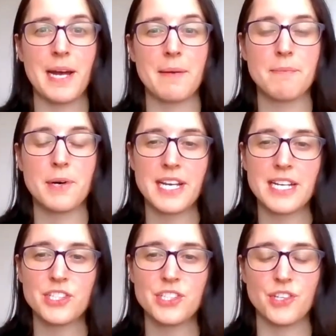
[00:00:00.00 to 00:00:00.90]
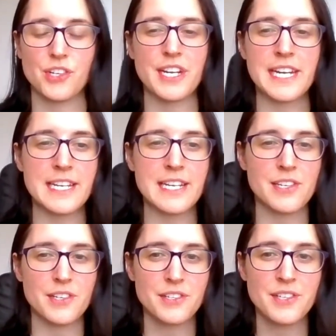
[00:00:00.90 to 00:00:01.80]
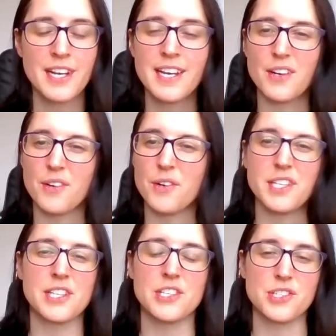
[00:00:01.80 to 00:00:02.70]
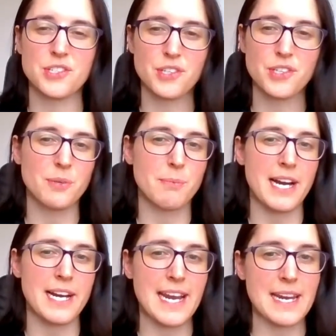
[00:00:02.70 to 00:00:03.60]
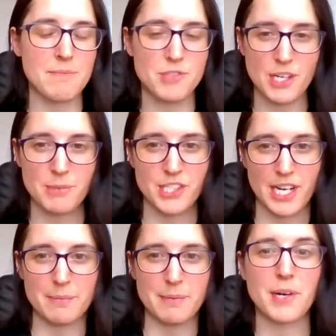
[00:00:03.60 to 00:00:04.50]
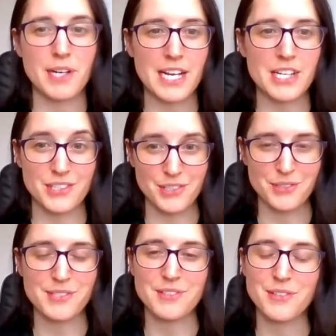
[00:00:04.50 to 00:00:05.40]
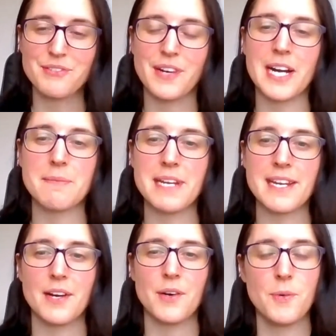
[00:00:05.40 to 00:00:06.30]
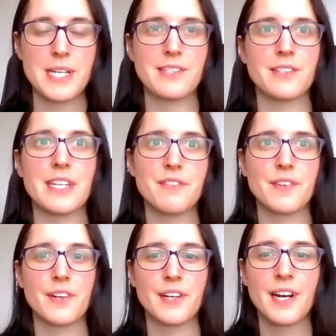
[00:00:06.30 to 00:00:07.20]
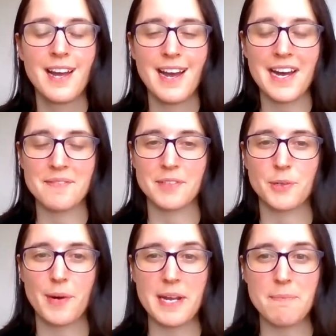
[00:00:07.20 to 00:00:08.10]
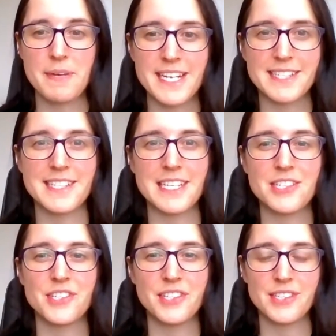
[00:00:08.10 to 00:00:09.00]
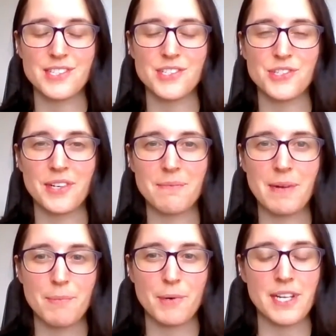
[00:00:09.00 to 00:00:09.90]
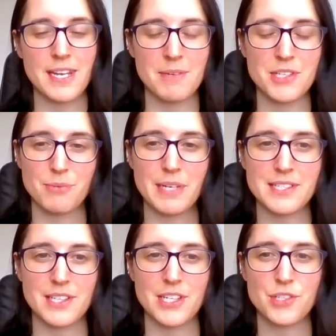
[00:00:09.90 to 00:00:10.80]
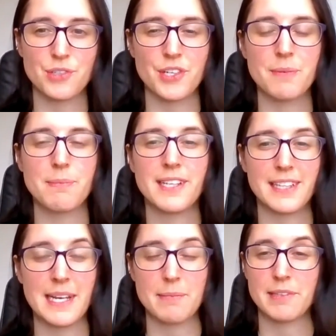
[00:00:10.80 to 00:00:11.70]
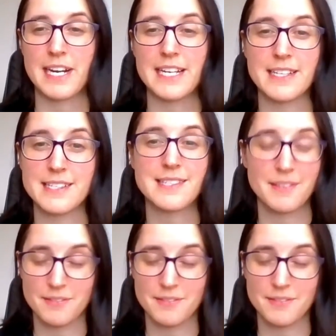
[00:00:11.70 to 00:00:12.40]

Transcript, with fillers: at monash.edu, or you could just Google my name, Gemma Sharp and Monash. You'll you'll find me. Always looking for um, great PhD students to join my body image research group, collaborators,